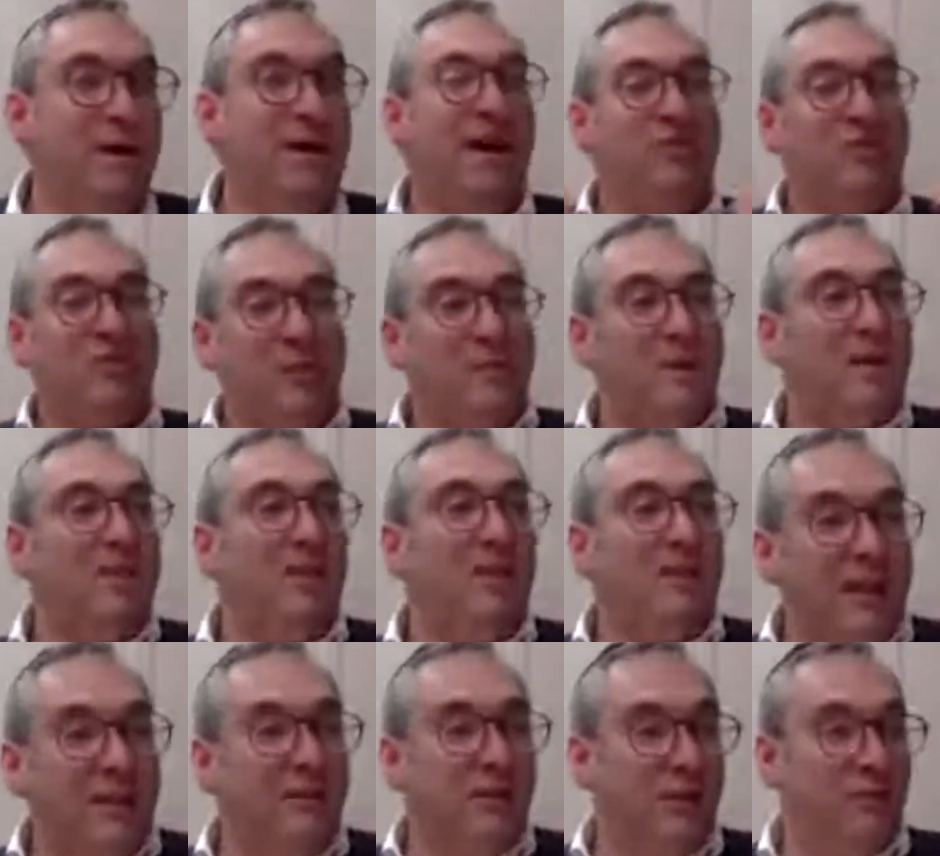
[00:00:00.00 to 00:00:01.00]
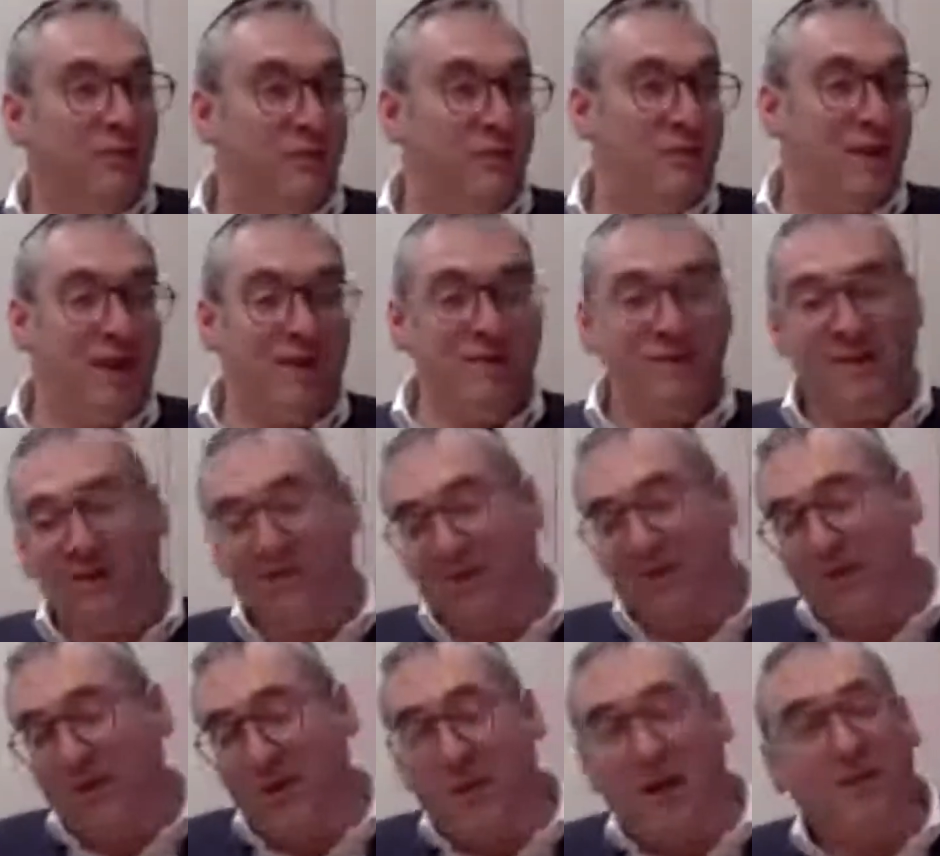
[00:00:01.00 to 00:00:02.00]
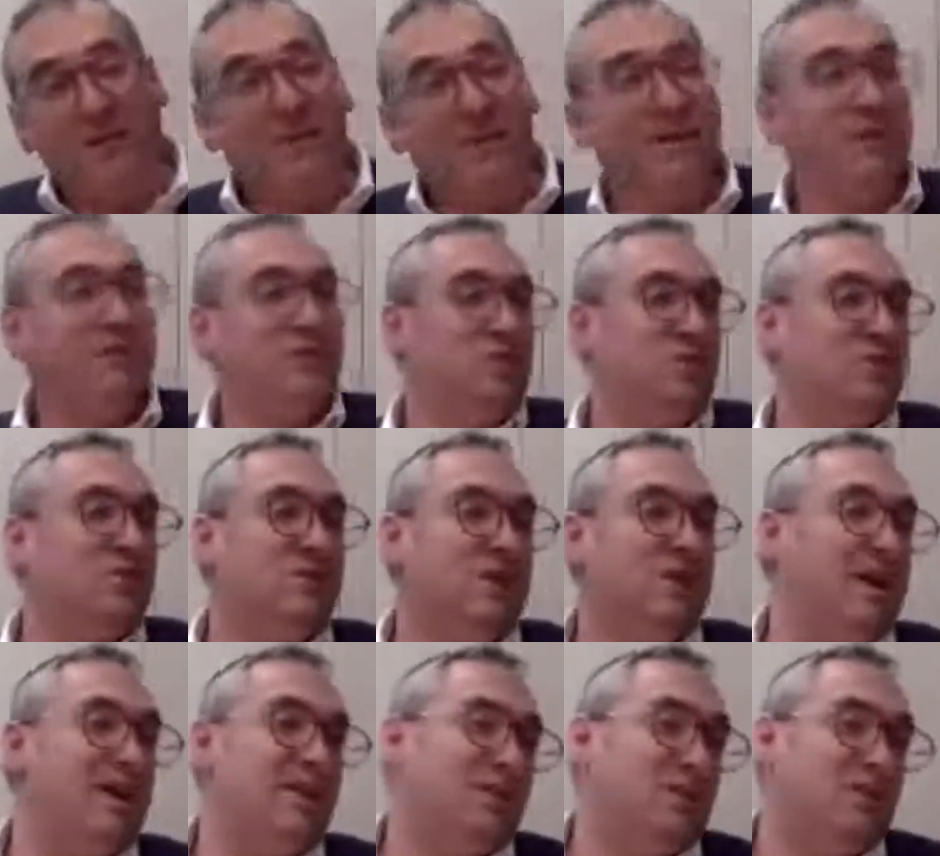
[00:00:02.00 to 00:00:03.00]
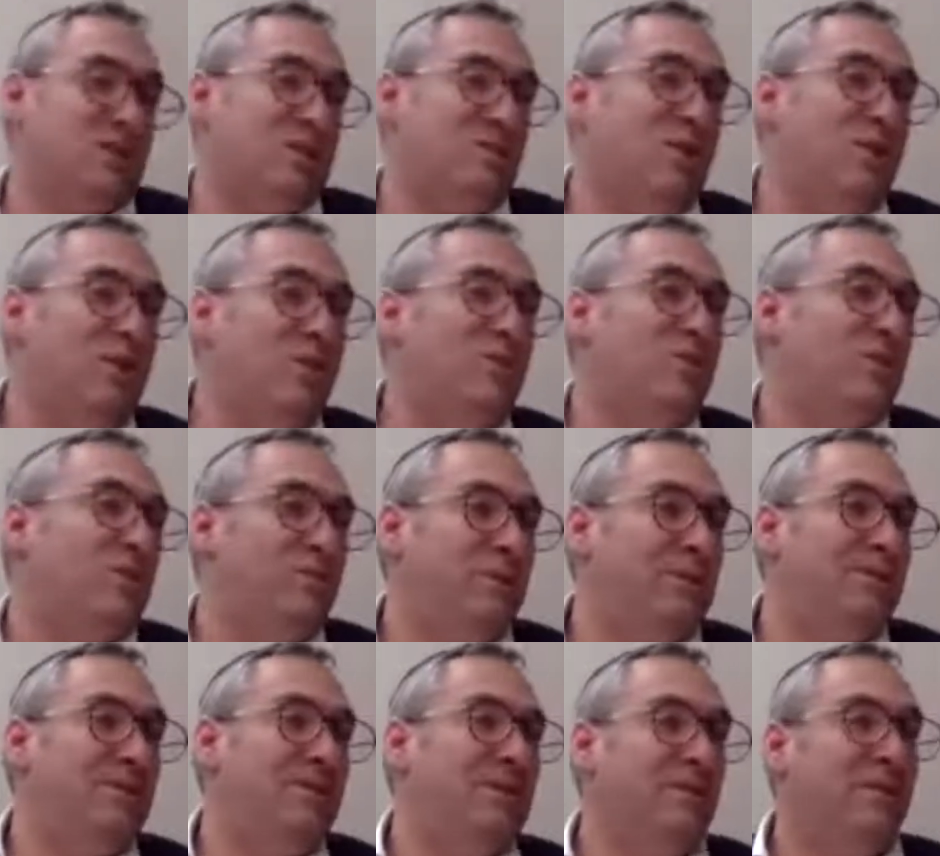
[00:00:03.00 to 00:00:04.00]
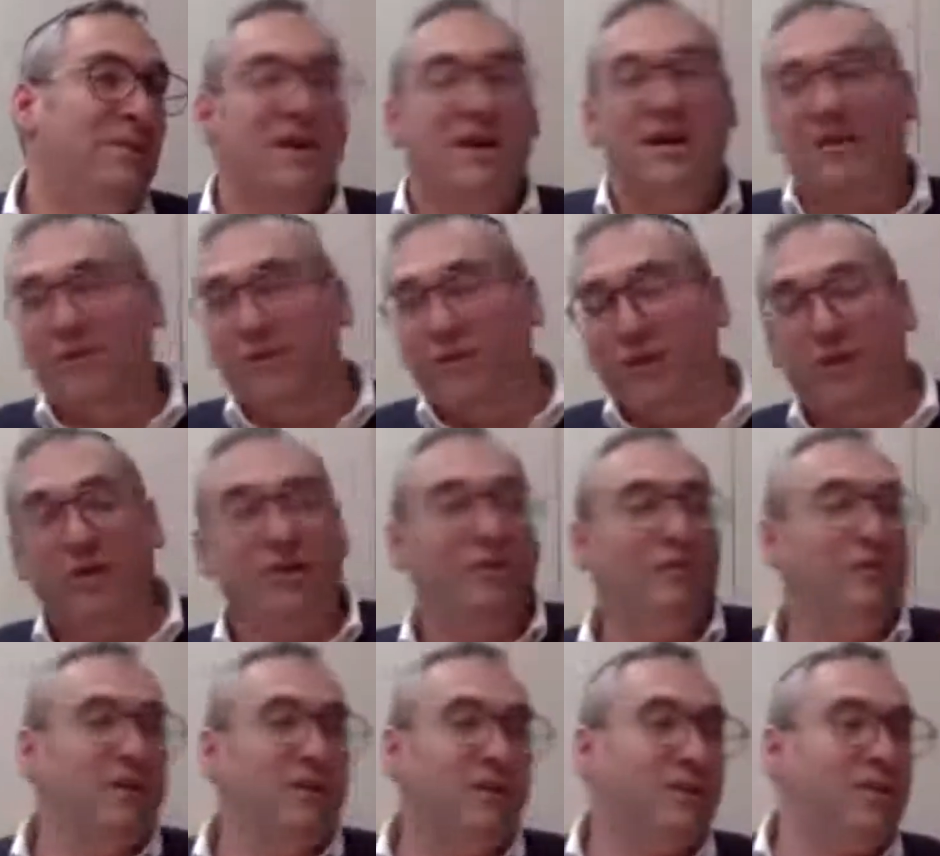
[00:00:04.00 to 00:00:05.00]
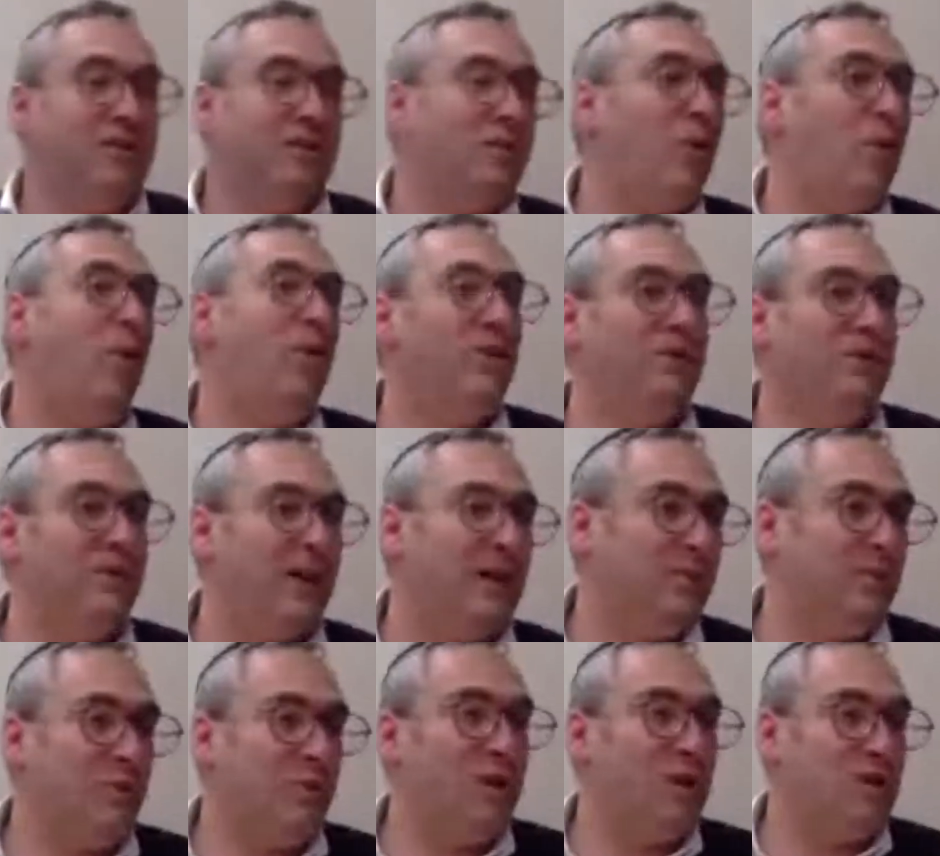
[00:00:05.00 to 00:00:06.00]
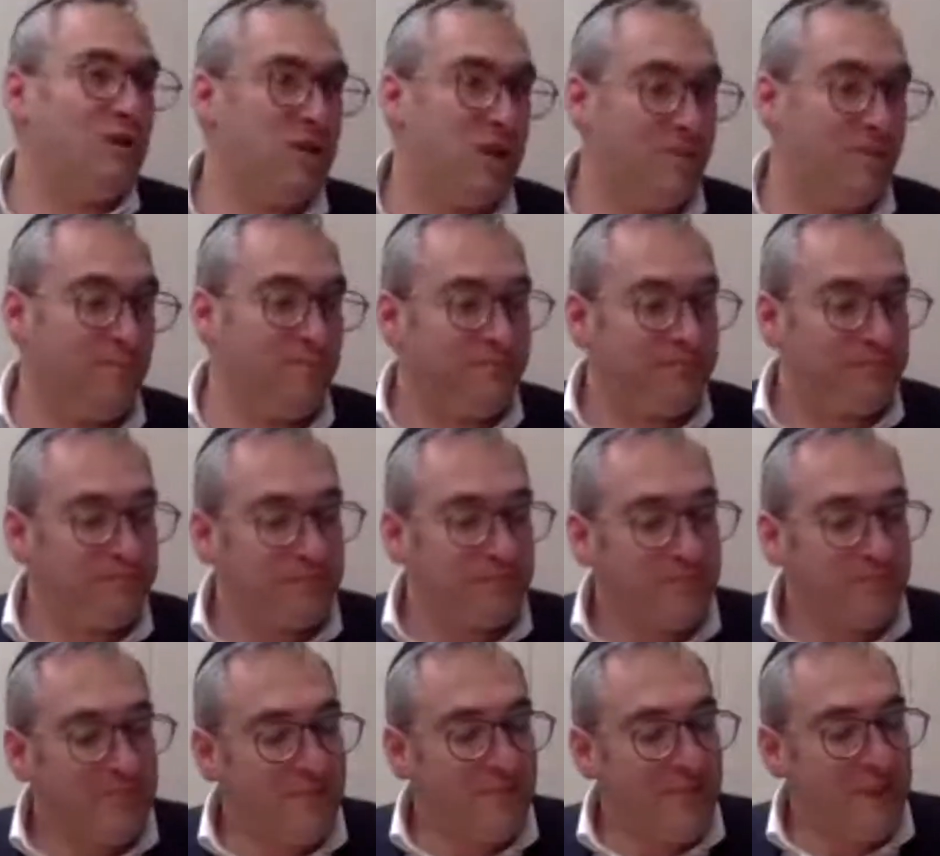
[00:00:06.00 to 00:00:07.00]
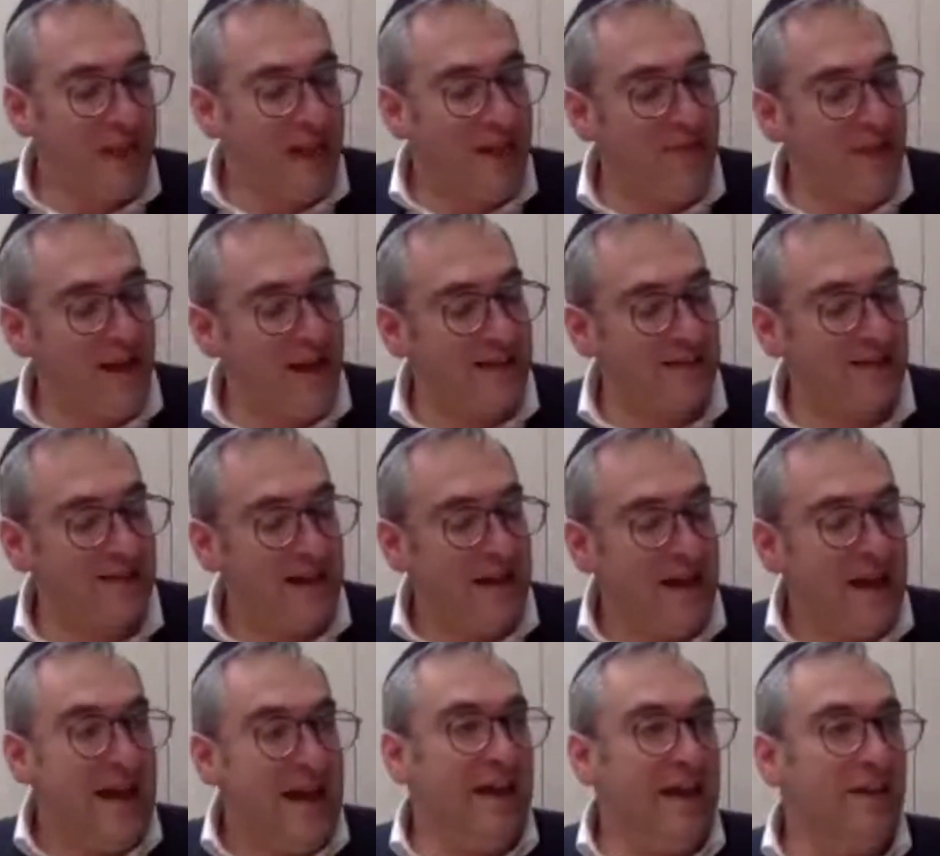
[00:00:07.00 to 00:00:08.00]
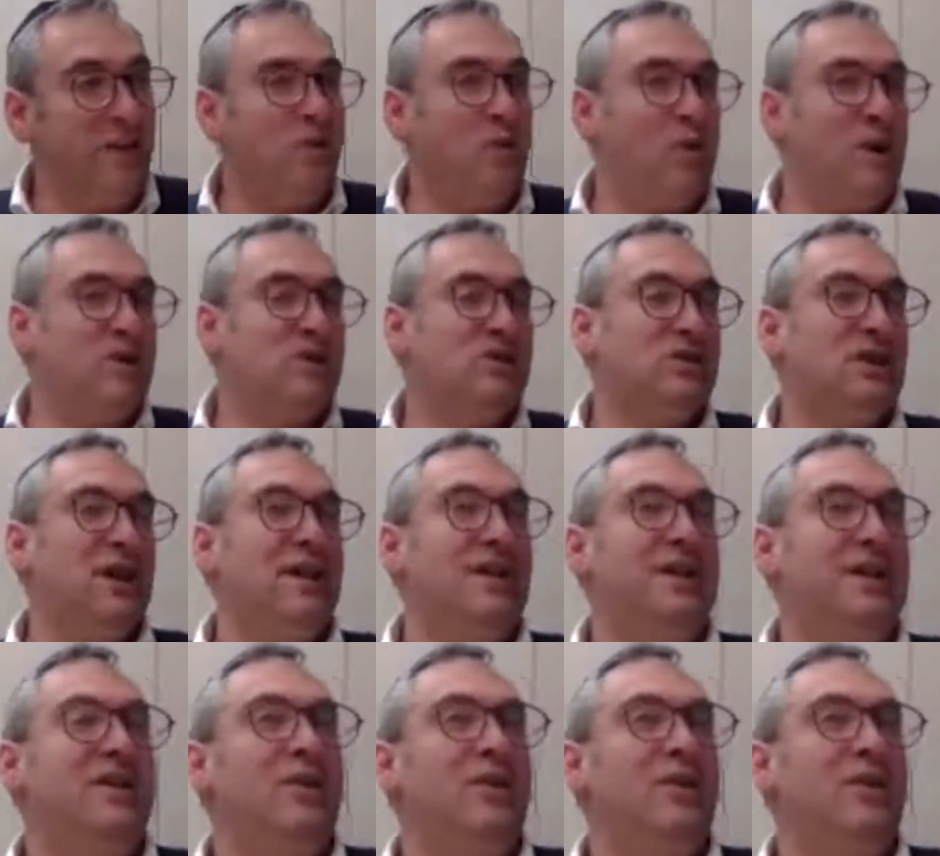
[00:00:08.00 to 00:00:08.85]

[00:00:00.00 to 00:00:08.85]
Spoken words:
But somewhere on the level of Rav Meir, he saw everything is just a sign of Hashem running the world. Big deal. Oil, vinegar, it's all a sign. It's all Hashem. And that's the question.